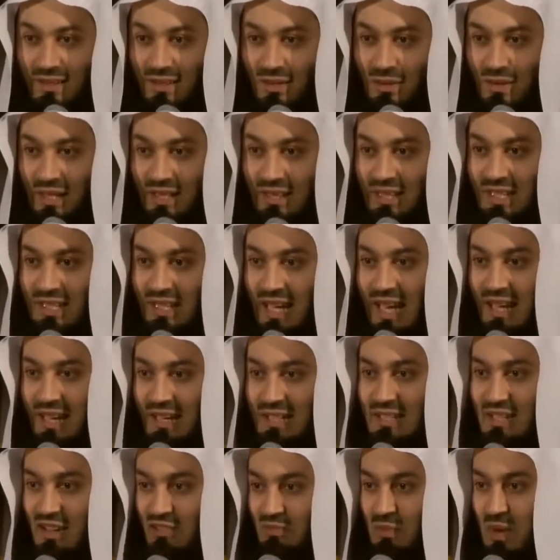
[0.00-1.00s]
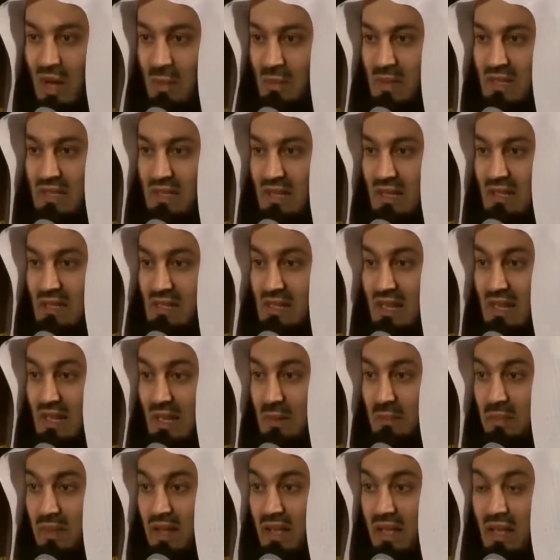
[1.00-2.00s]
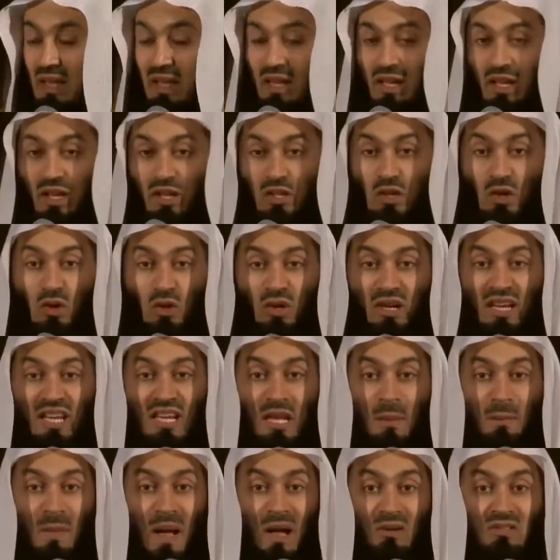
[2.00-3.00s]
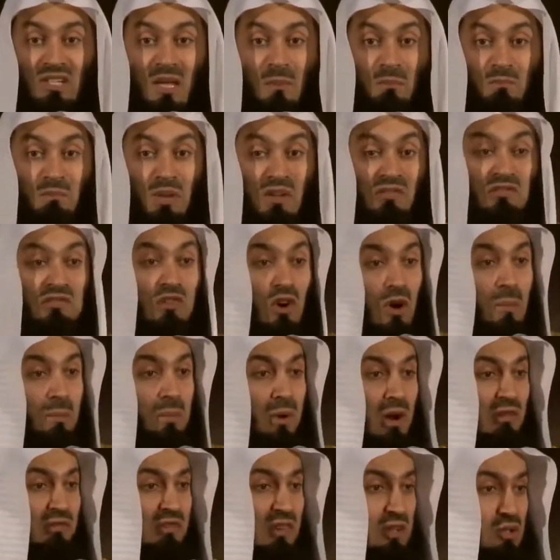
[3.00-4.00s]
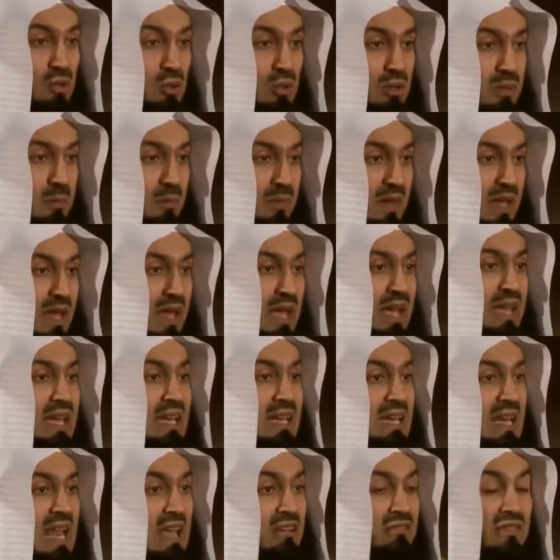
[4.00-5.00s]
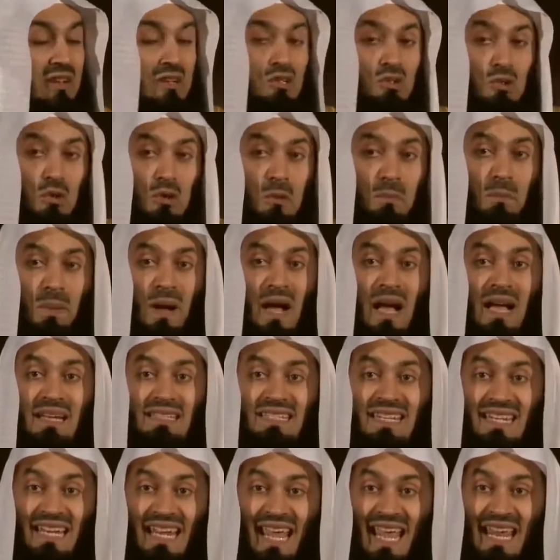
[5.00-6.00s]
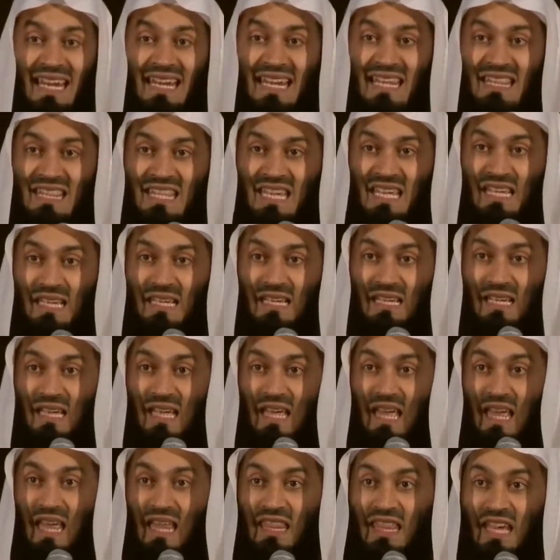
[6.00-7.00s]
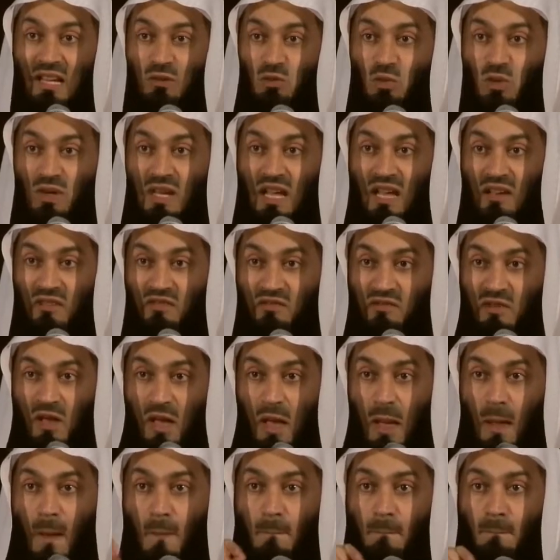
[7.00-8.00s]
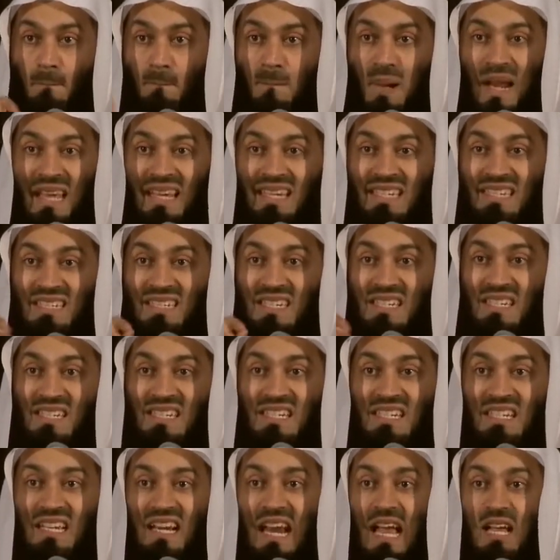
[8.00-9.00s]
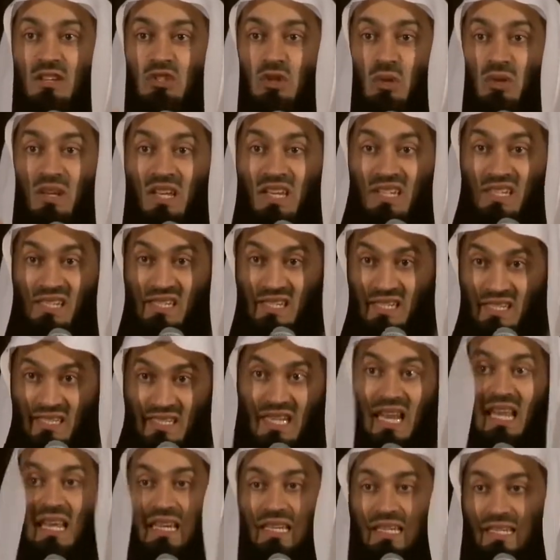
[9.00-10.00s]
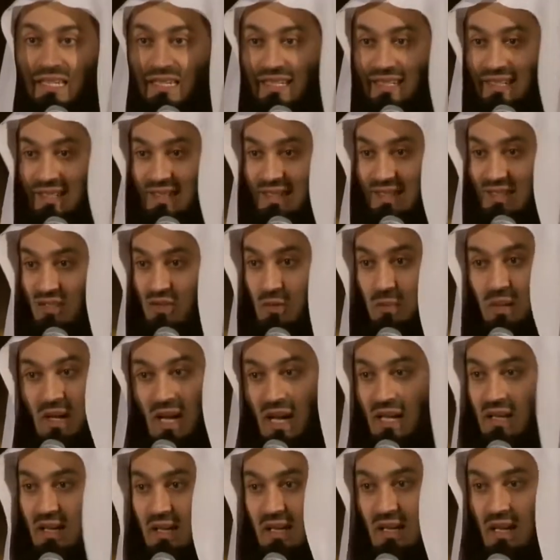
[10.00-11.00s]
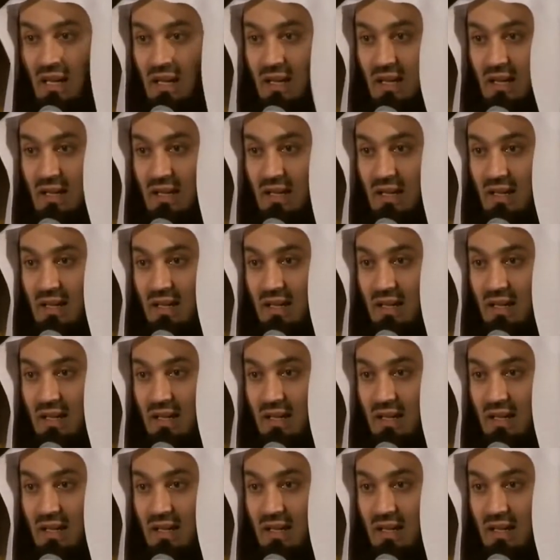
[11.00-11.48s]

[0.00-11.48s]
Look at the character of Muhammad sallallahu alaihi wasallam. You read about him before prophethood. He never took part in anything that would have placed a scratch on his slate. Subhanallah.